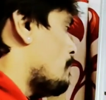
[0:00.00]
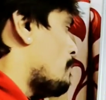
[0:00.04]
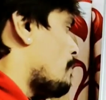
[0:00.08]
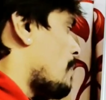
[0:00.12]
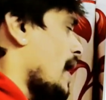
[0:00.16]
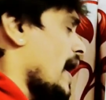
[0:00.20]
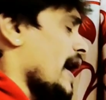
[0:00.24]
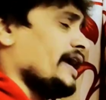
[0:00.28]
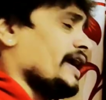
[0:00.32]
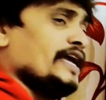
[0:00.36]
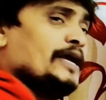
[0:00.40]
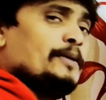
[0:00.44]

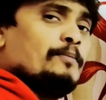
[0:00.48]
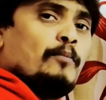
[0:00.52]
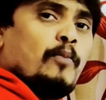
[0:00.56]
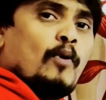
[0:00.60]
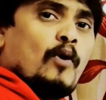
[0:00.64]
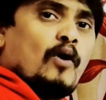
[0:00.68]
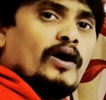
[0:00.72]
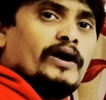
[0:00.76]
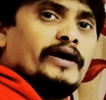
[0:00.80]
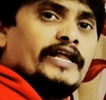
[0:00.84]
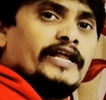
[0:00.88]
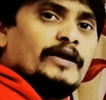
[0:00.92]
Pi
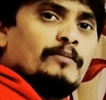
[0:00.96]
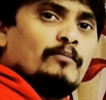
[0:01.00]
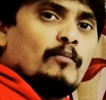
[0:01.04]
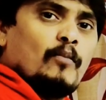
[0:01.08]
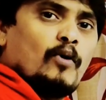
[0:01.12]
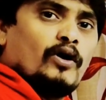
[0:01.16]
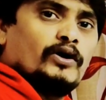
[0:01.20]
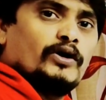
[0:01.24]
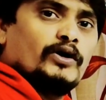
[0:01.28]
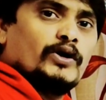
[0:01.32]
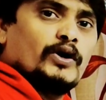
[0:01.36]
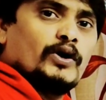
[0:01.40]
bonding
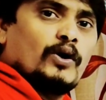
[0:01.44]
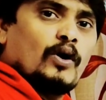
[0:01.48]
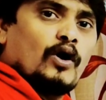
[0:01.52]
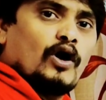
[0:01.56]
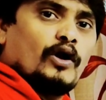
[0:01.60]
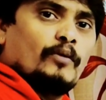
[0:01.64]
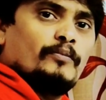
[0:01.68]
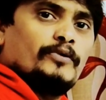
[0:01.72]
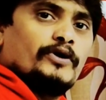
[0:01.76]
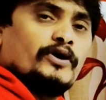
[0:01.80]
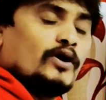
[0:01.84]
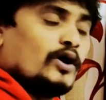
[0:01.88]
molecular
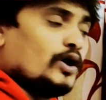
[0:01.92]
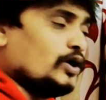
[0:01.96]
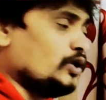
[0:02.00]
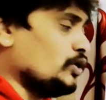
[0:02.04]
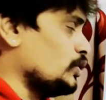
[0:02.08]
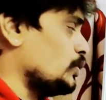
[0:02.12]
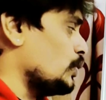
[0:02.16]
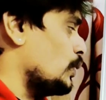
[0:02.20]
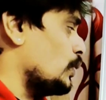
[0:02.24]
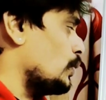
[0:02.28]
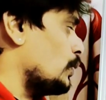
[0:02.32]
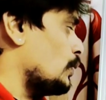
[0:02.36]
orbital
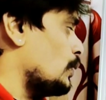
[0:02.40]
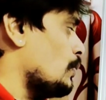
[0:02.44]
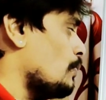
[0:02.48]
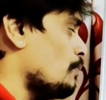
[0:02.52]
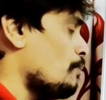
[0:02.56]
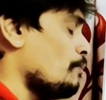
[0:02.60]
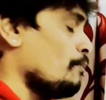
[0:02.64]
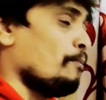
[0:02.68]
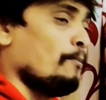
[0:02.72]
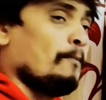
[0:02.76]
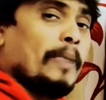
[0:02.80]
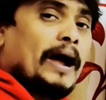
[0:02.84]
to